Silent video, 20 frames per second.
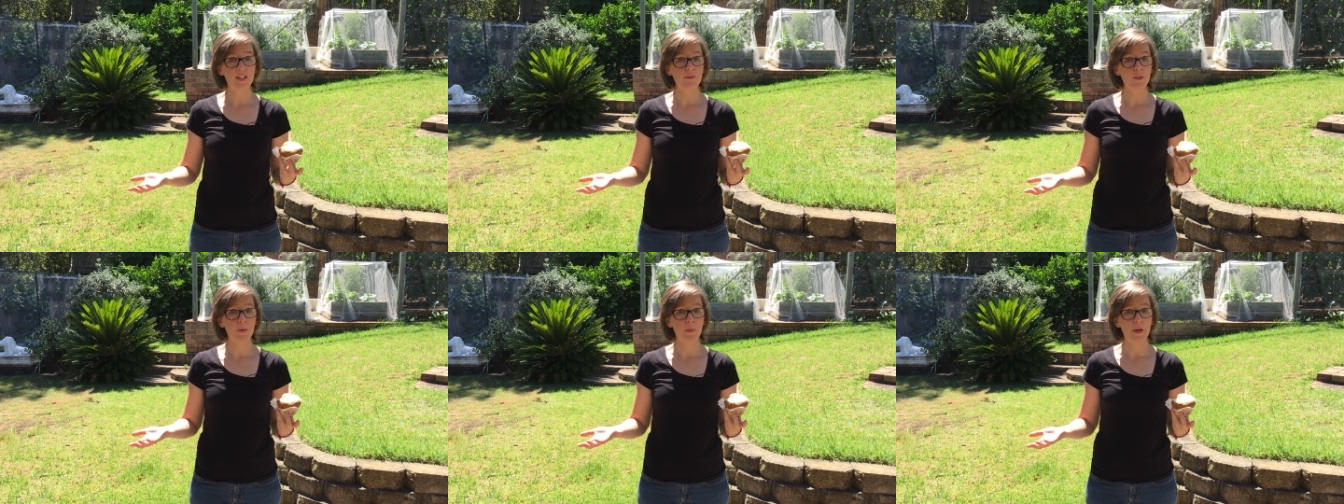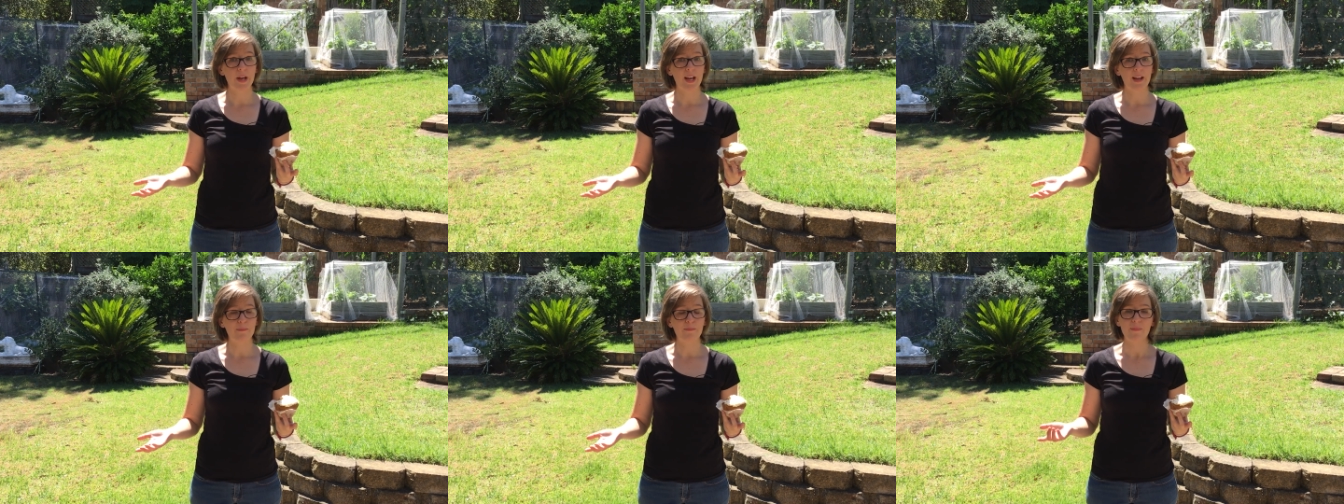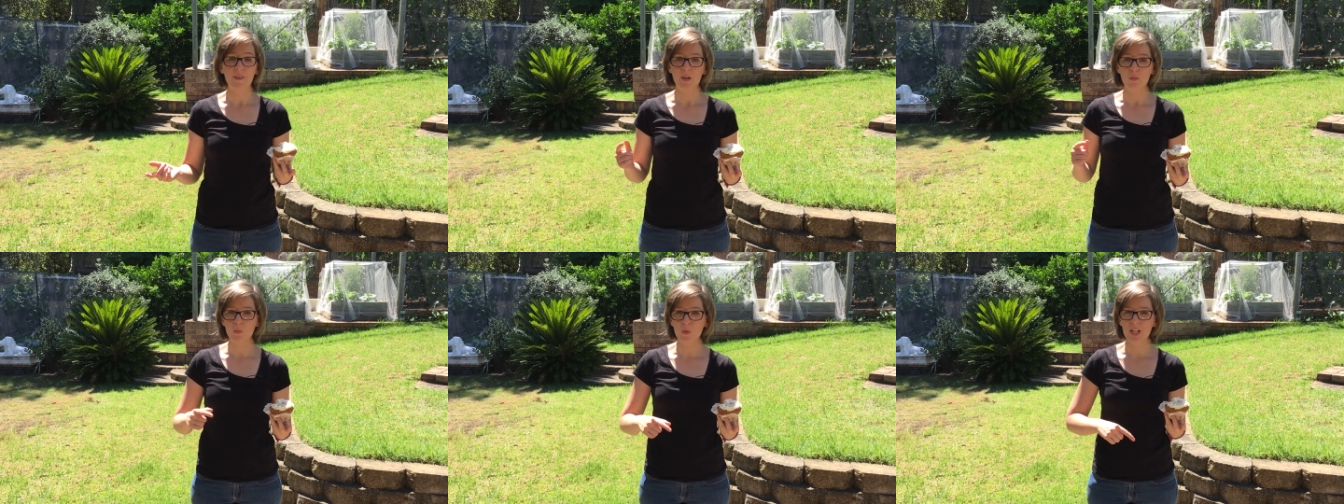is everywhere,
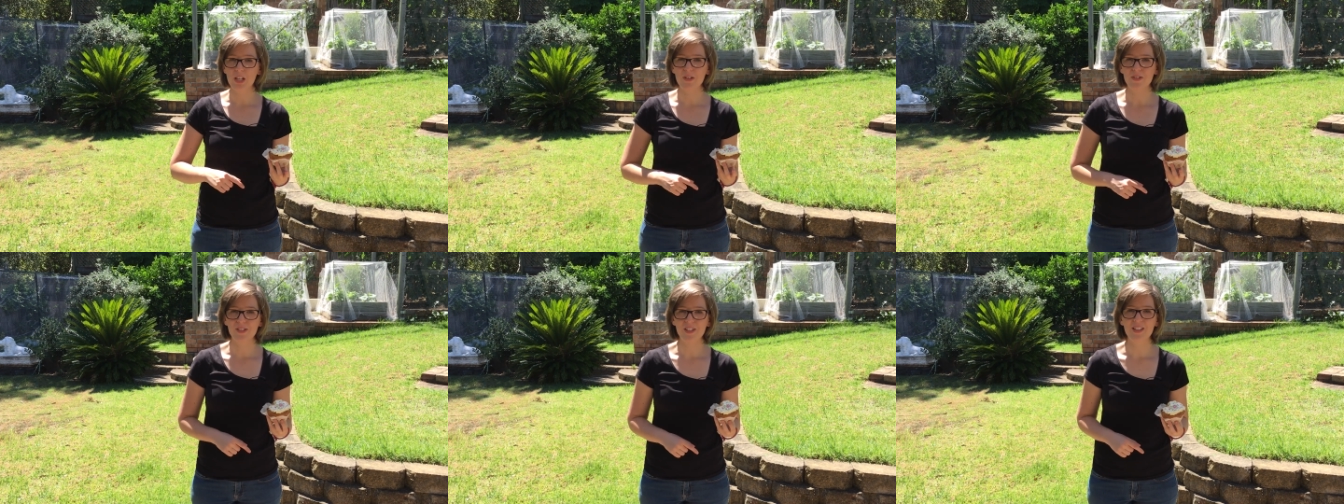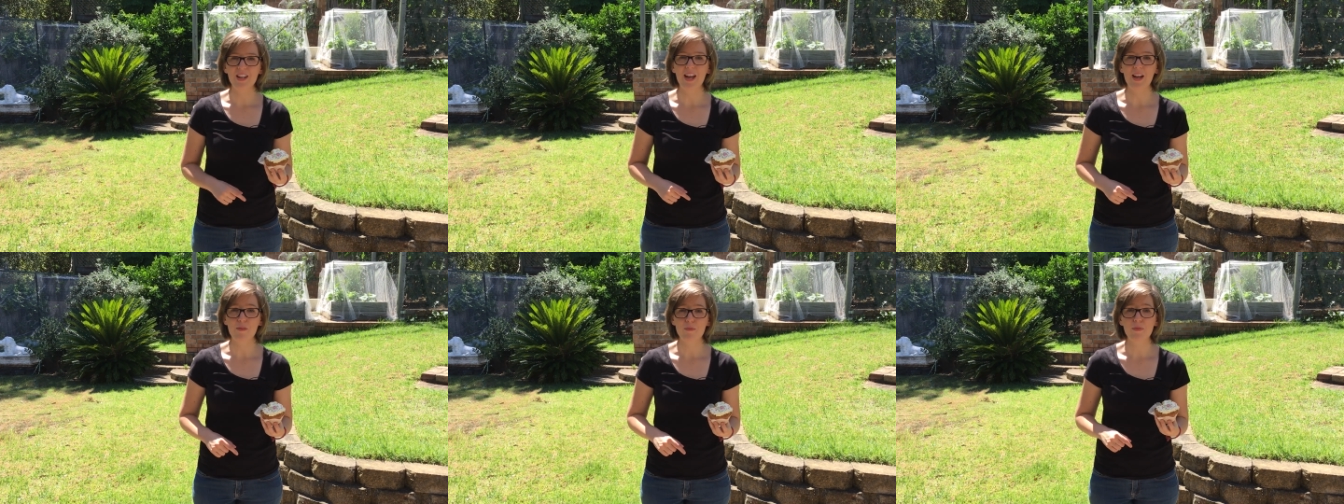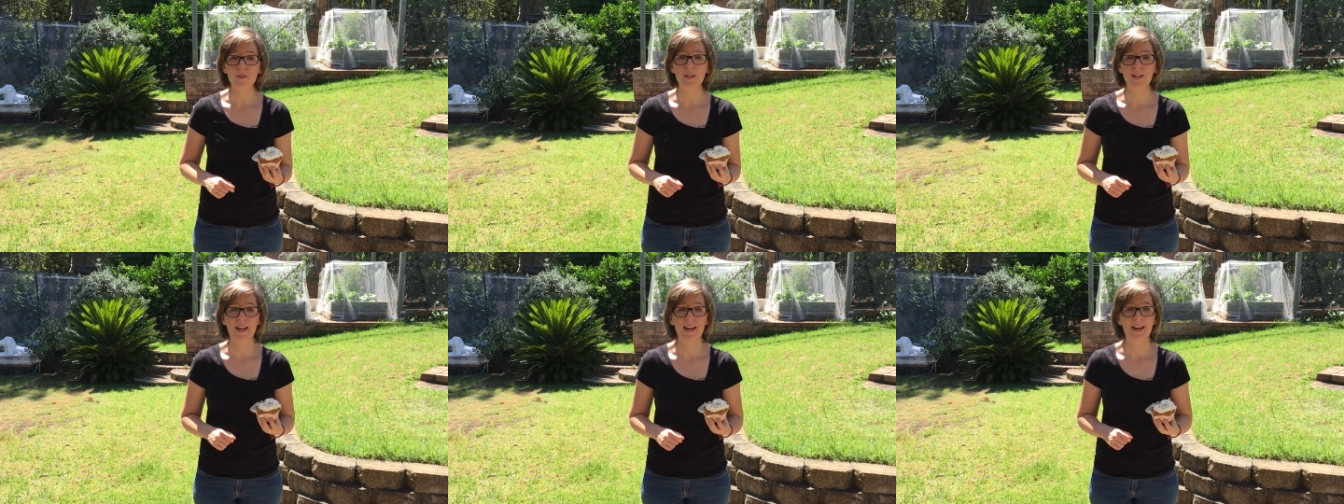and we use it
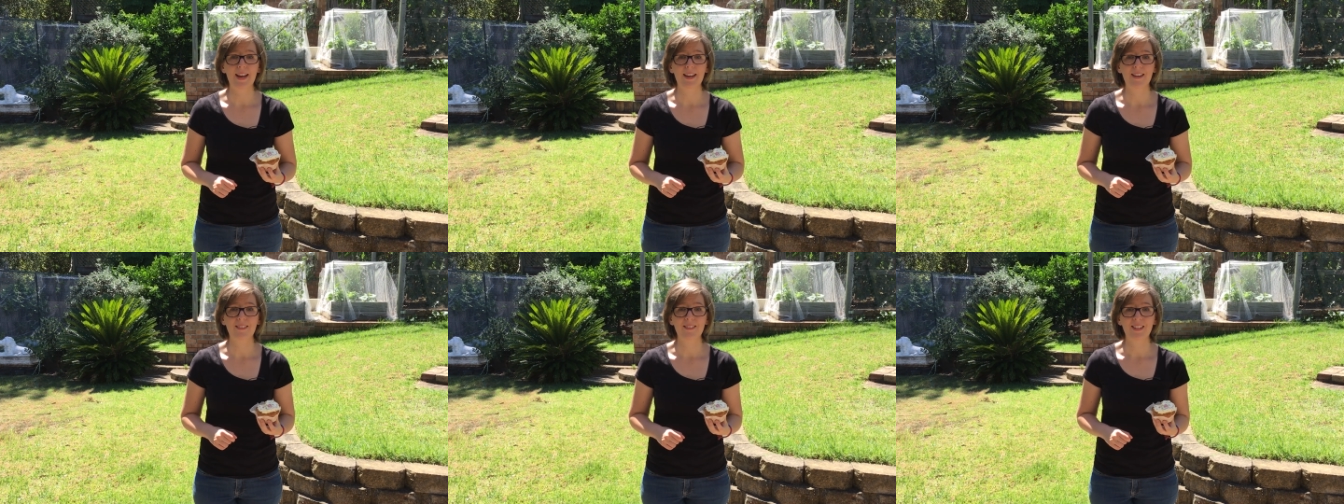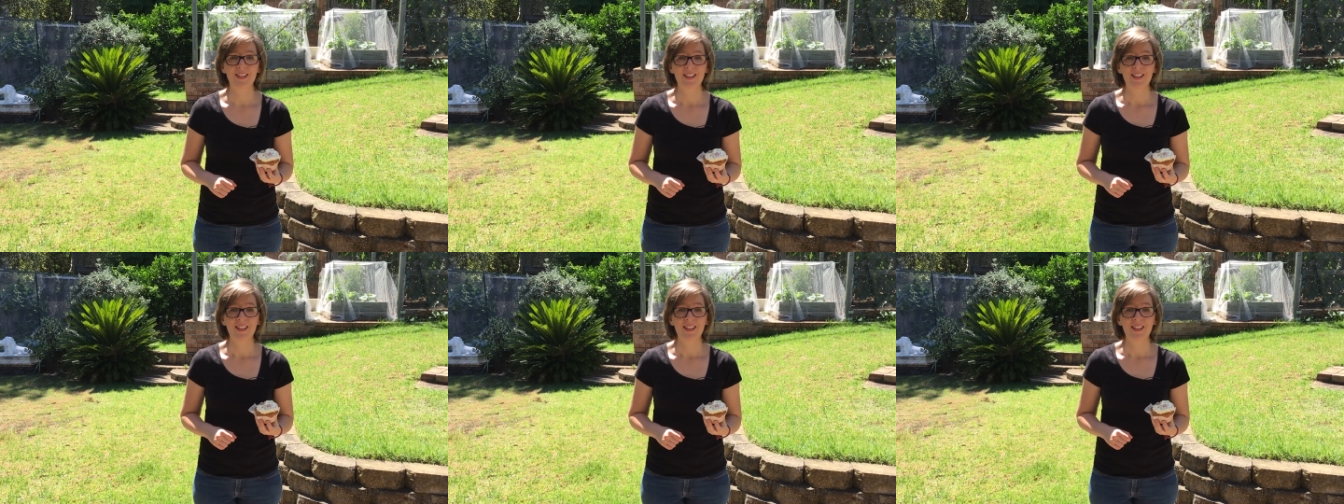every day.